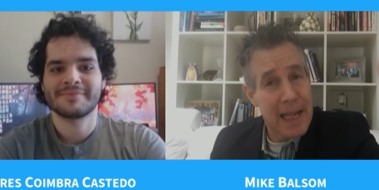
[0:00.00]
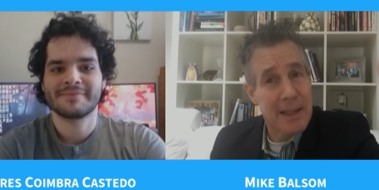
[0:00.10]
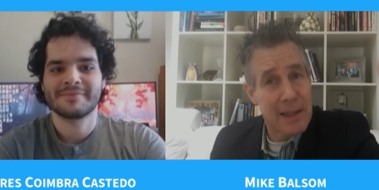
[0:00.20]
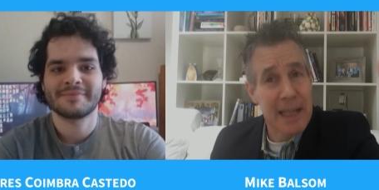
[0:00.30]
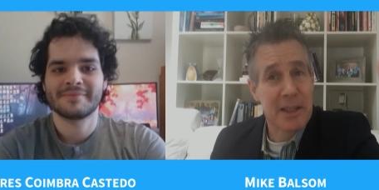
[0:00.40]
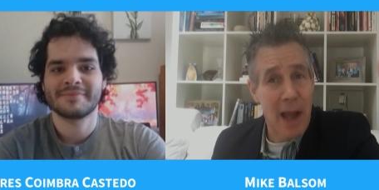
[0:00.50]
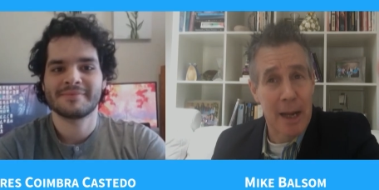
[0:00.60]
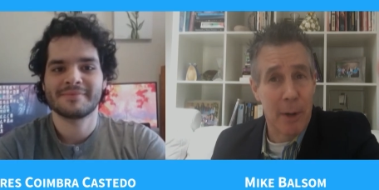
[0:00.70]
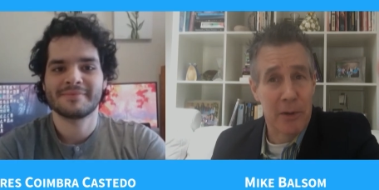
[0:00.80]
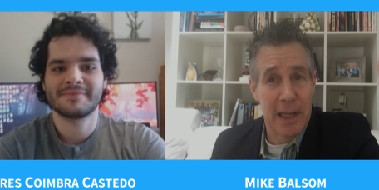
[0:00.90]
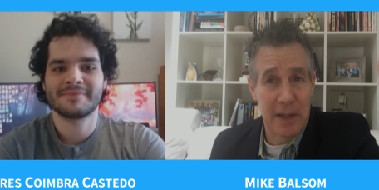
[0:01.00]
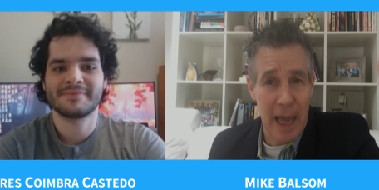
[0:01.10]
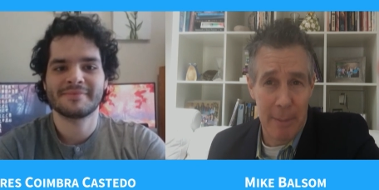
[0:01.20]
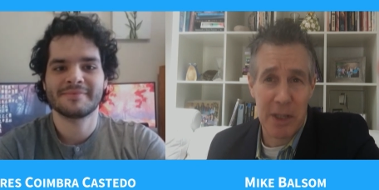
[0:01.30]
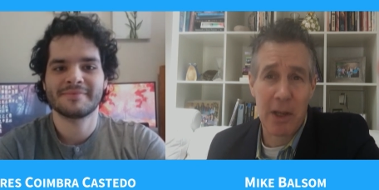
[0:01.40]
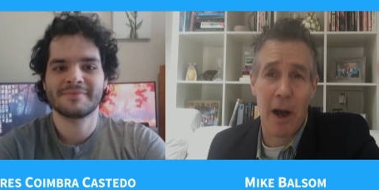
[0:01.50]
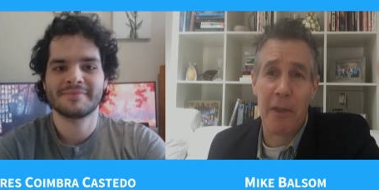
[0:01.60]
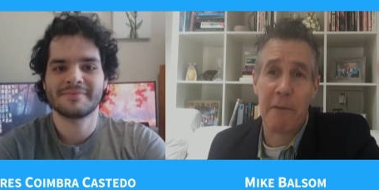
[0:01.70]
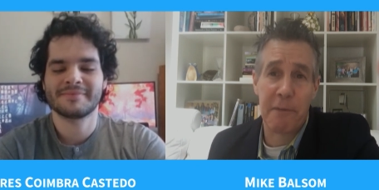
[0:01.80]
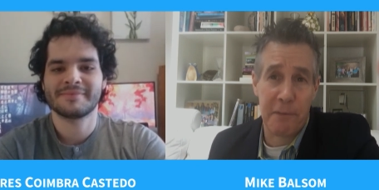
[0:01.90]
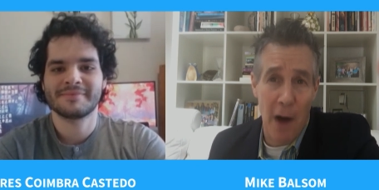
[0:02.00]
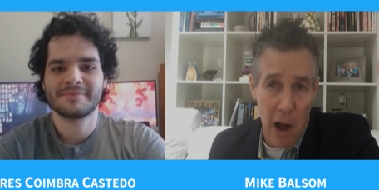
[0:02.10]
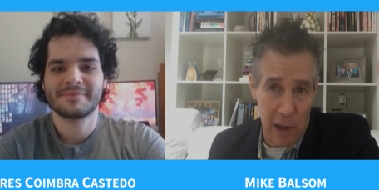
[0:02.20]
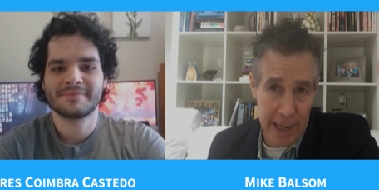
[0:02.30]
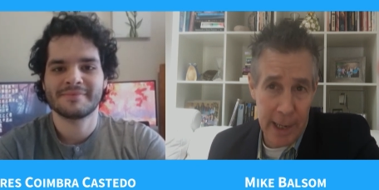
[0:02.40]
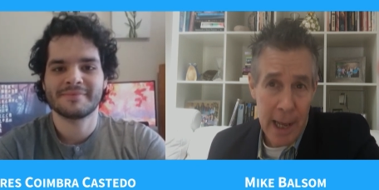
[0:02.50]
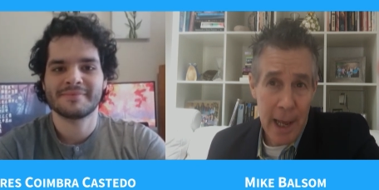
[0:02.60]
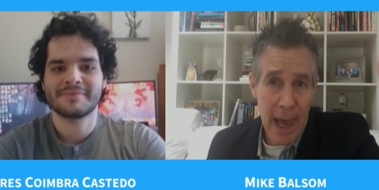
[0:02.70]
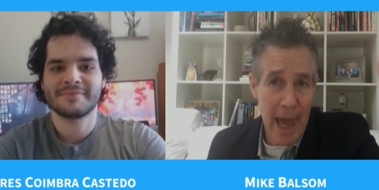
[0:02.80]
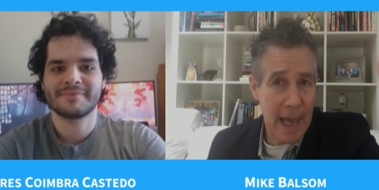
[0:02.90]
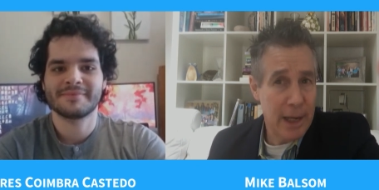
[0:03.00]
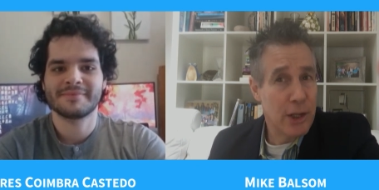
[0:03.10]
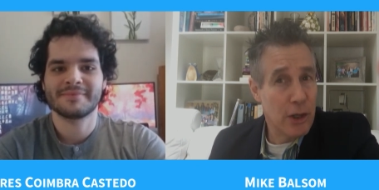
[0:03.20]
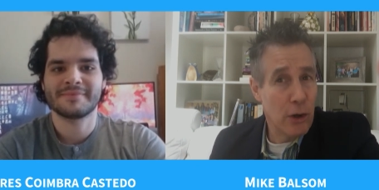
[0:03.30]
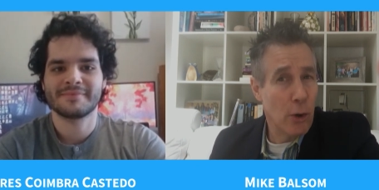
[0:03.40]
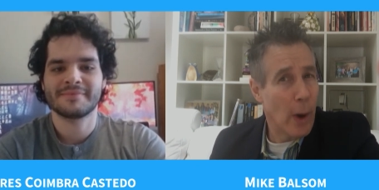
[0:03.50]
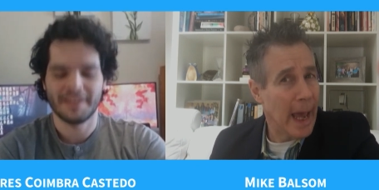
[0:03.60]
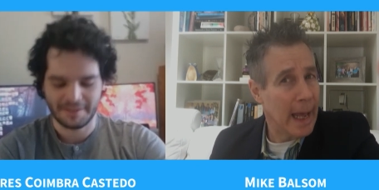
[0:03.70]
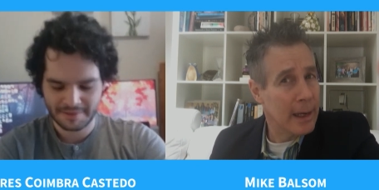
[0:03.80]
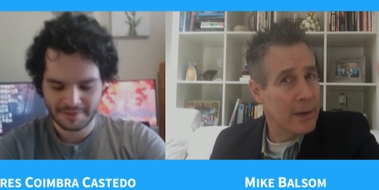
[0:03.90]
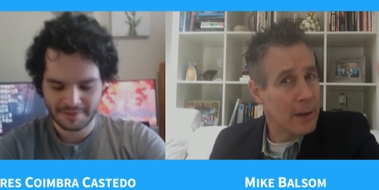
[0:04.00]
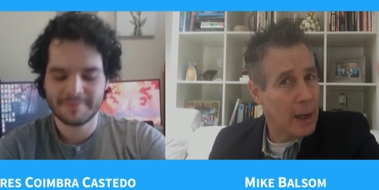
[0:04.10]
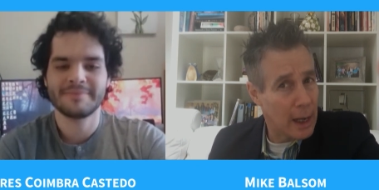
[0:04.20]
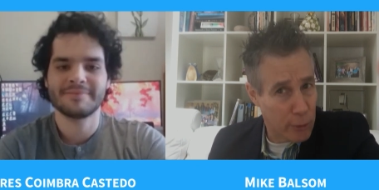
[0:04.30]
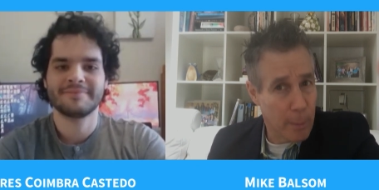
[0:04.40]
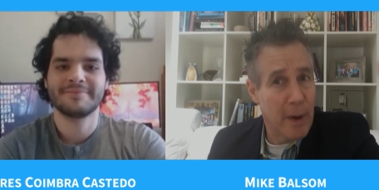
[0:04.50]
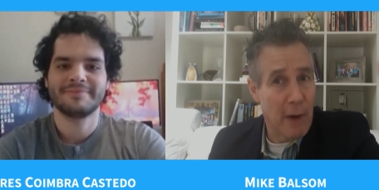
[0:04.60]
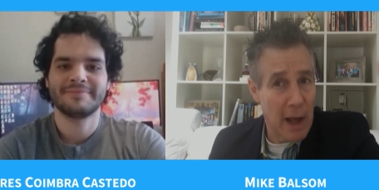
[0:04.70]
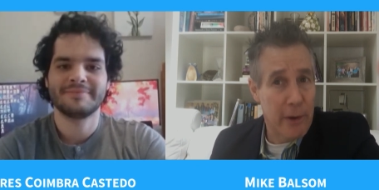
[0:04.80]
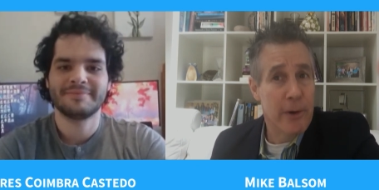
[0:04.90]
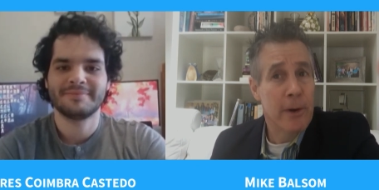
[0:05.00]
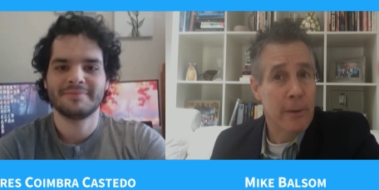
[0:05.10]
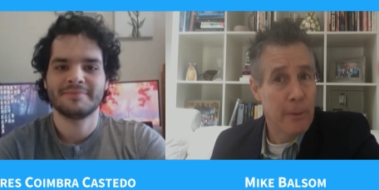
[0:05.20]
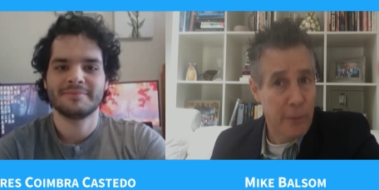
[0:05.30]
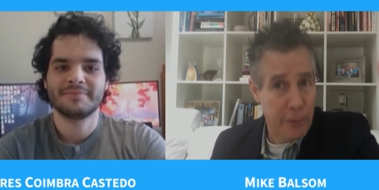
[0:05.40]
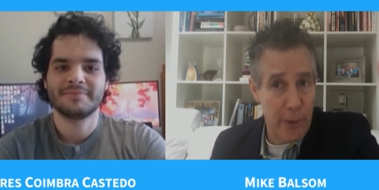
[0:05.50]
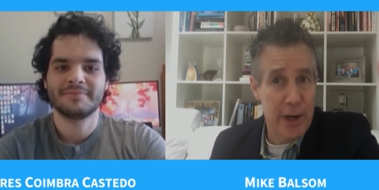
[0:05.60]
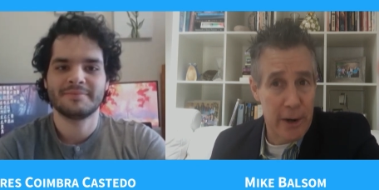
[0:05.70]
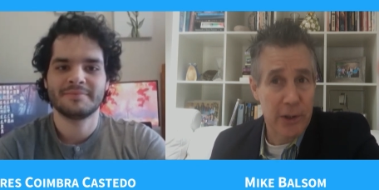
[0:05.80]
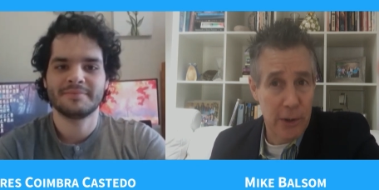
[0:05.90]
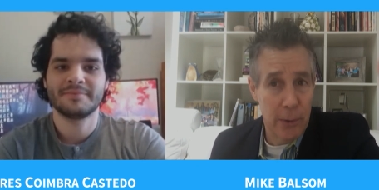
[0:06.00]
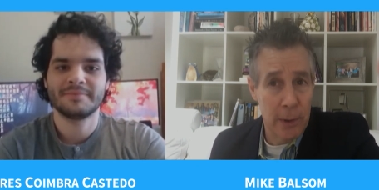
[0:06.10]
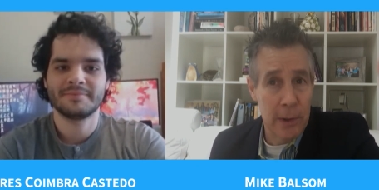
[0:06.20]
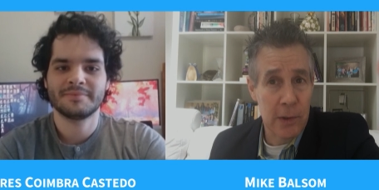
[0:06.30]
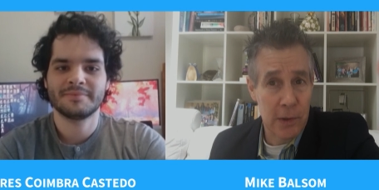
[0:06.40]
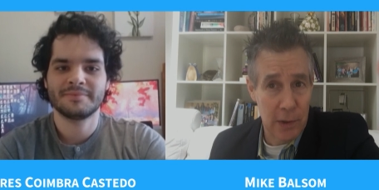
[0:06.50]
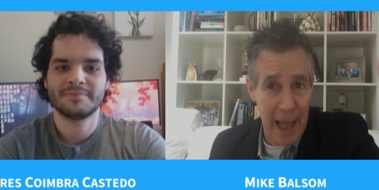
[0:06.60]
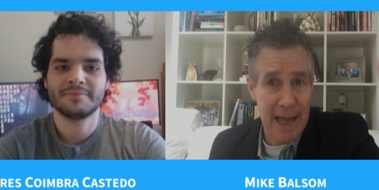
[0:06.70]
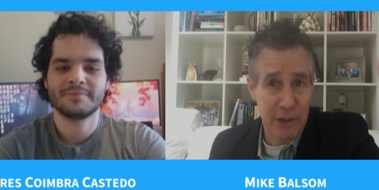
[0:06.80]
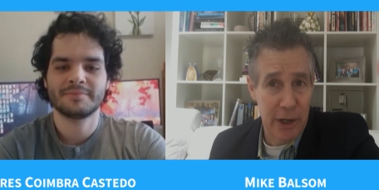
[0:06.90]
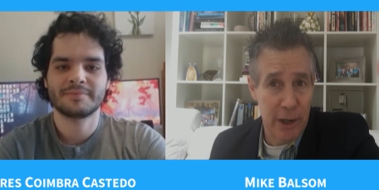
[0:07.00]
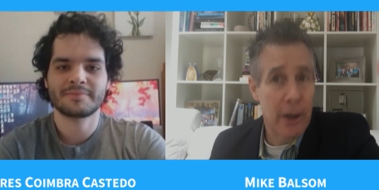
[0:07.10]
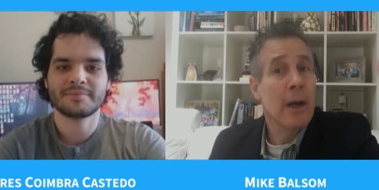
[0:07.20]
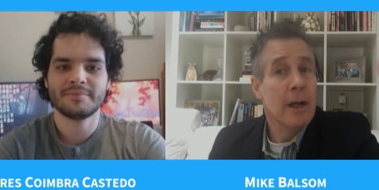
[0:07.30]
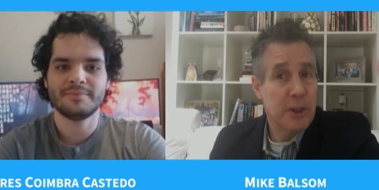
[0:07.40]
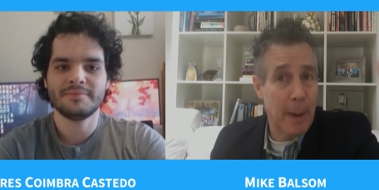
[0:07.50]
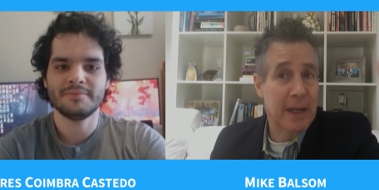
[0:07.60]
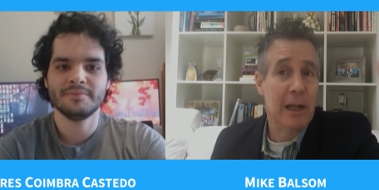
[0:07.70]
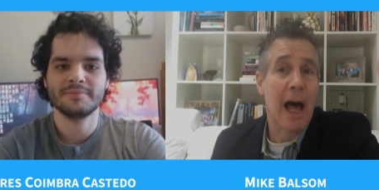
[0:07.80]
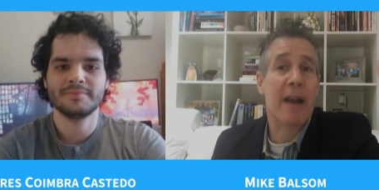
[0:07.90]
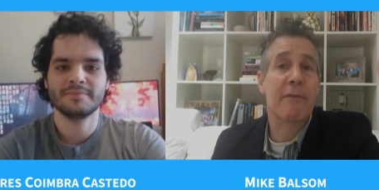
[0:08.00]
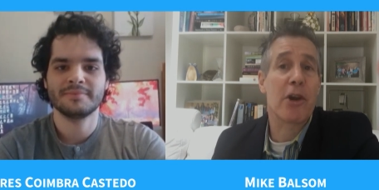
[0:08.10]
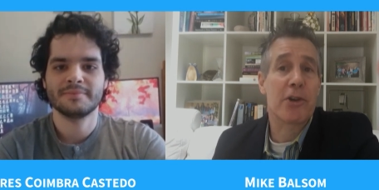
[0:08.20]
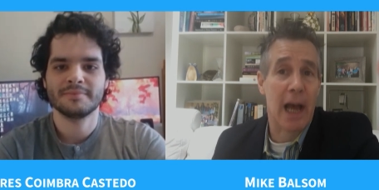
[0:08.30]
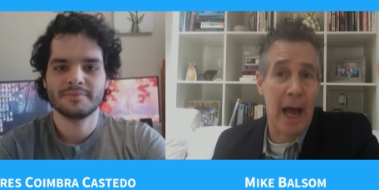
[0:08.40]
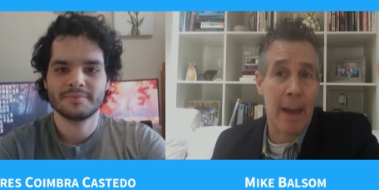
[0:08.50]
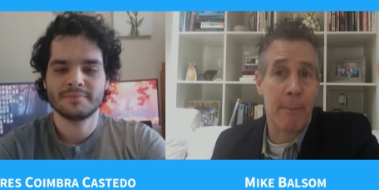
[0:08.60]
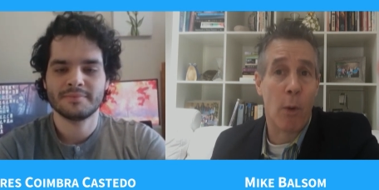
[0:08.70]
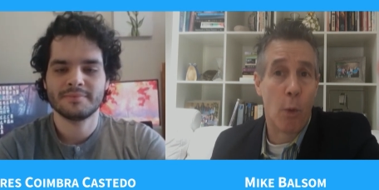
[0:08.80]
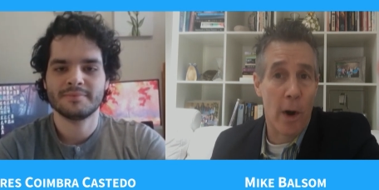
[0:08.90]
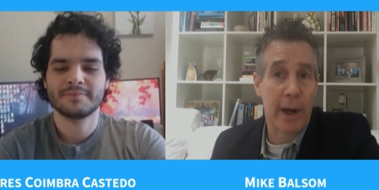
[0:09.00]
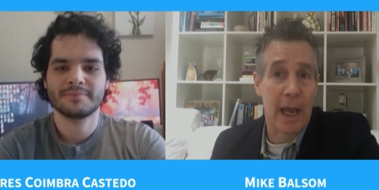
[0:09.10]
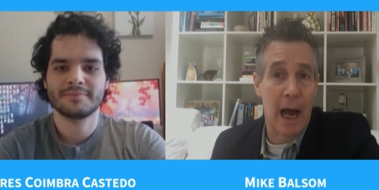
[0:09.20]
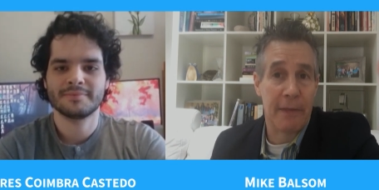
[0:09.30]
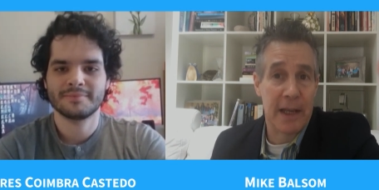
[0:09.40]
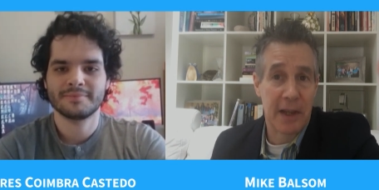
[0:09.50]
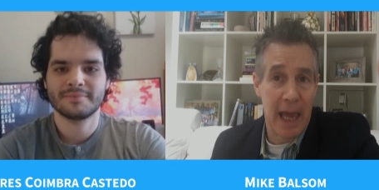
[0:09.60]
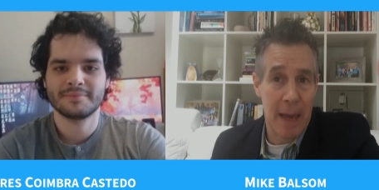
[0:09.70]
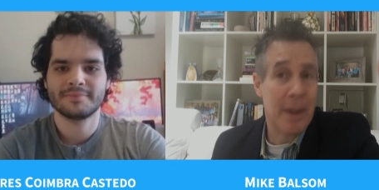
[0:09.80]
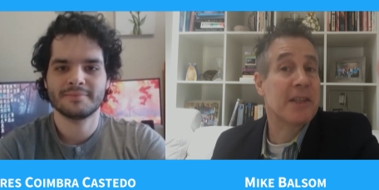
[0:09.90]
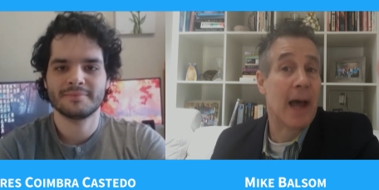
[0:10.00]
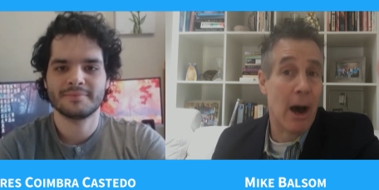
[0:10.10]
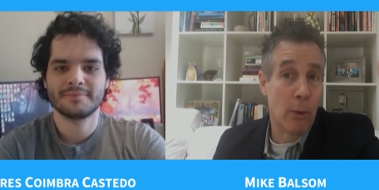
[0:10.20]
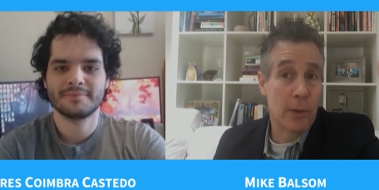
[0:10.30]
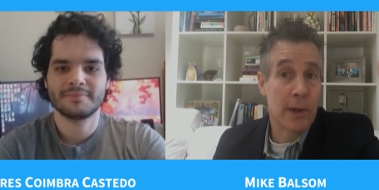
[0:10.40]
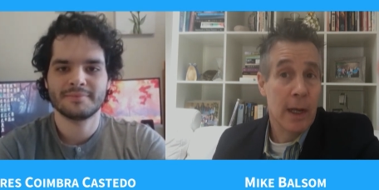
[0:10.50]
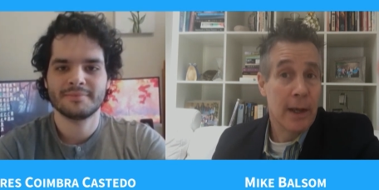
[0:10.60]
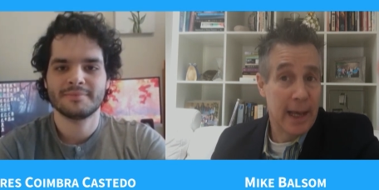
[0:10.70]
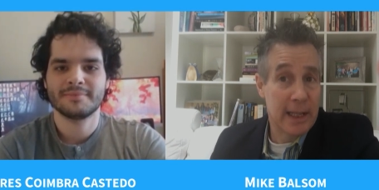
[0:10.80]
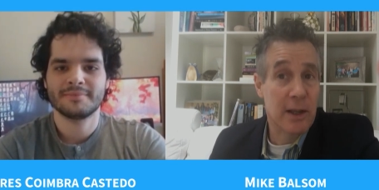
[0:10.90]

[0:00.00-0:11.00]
Speaker 1: Let's talk about this game. It's called The Fallen. And you yes. and a group of other third year students last year spent a lot of your time working on this game. It's out, it's